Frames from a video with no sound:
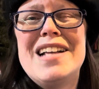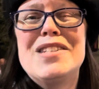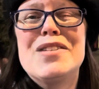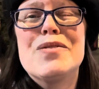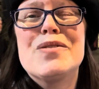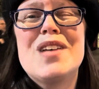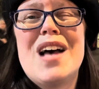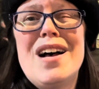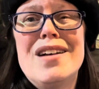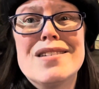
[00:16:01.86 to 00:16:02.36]
So
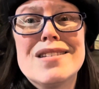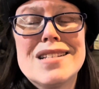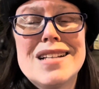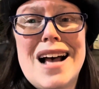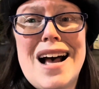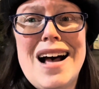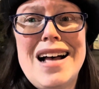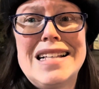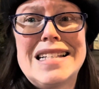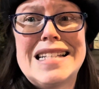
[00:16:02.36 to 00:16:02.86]
it's
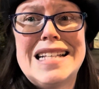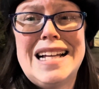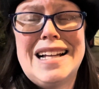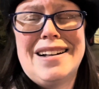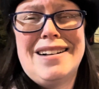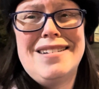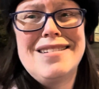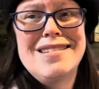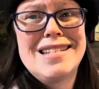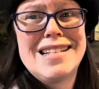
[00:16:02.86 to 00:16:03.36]
Alsace, not
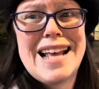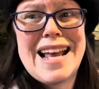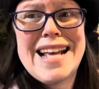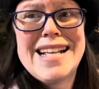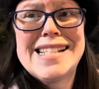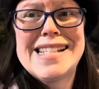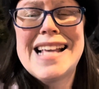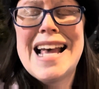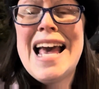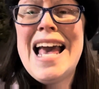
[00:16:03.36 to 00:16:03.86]

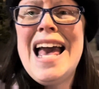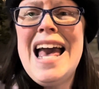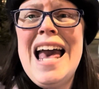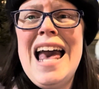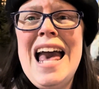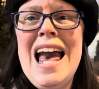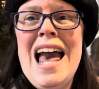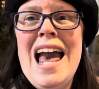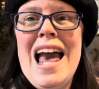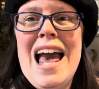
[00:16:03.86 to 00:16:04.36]
Alsace.
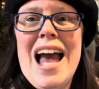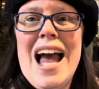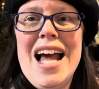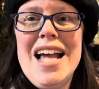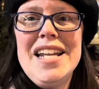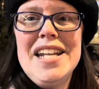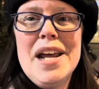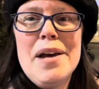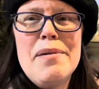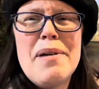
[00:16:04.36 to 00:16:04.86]

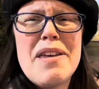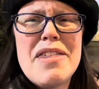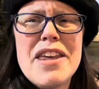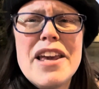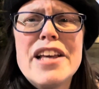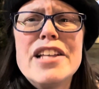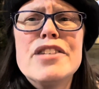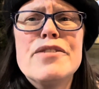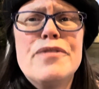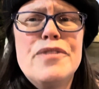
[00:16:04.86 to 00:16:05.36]
And I think
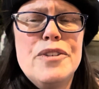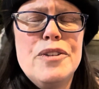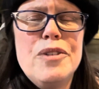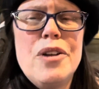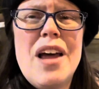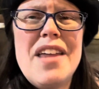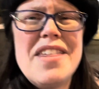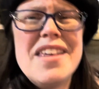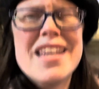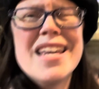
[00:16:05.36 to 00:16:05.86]
it's food.
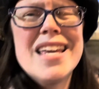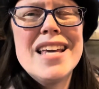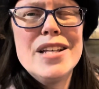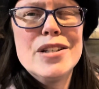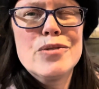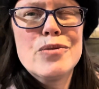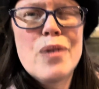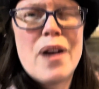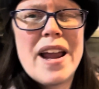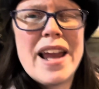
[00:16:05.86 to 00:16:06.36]
I think he
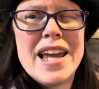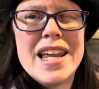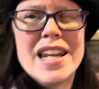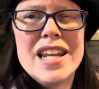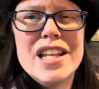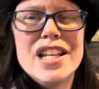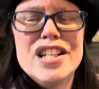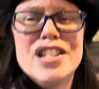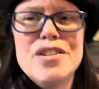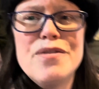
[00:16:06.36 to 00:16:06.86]
is right, and
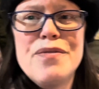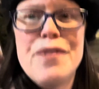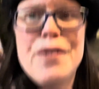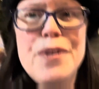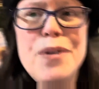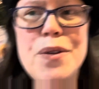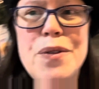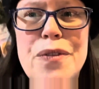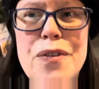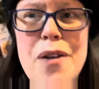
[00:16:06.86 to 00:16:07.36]
it is
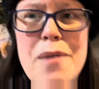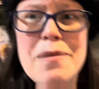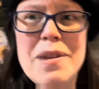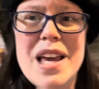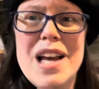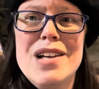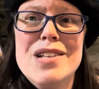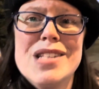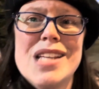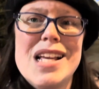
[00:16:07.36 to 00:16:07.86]
food from the
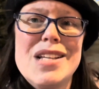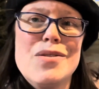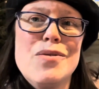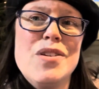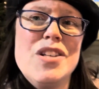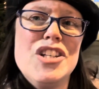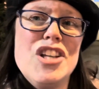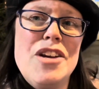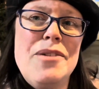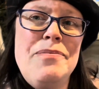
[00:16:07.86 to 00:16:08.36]
Alsace
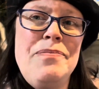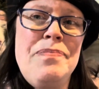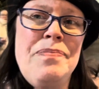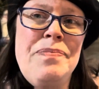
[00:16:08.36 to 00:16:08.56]
region.